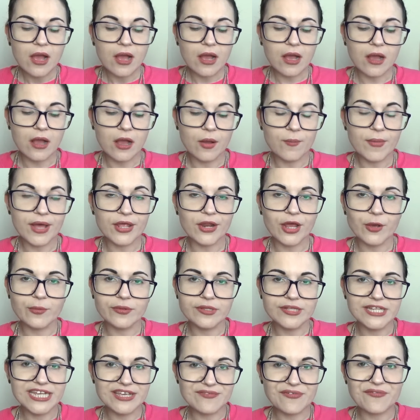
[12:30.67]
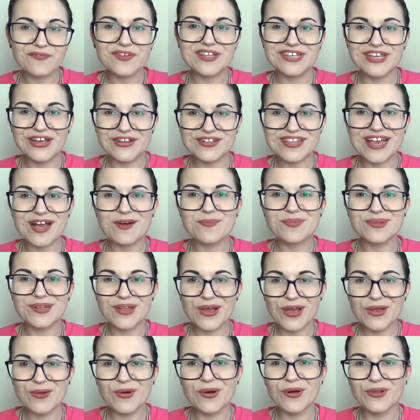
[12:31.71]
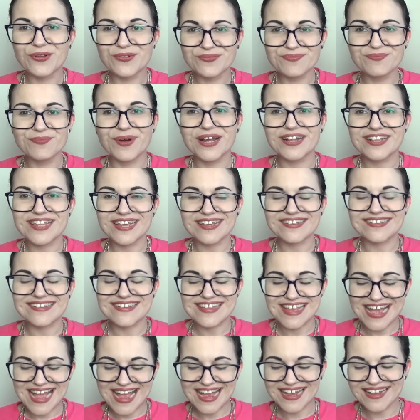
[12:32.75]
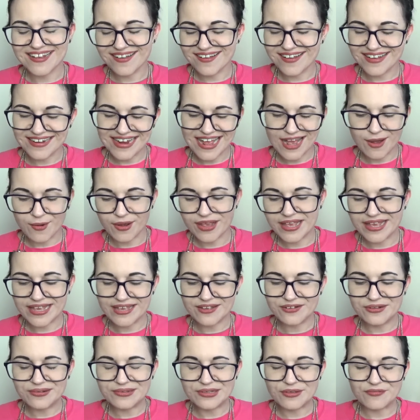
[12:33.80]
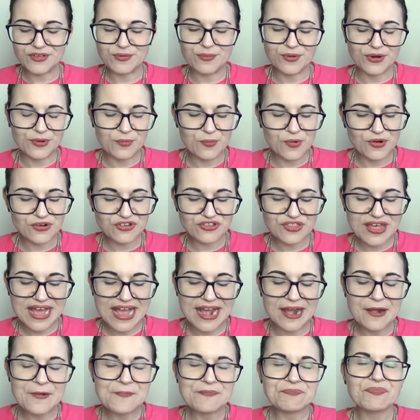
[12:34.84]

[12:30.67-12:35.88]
and I will leave a video down below on my addiction to anger and how I healed if you want to watch that.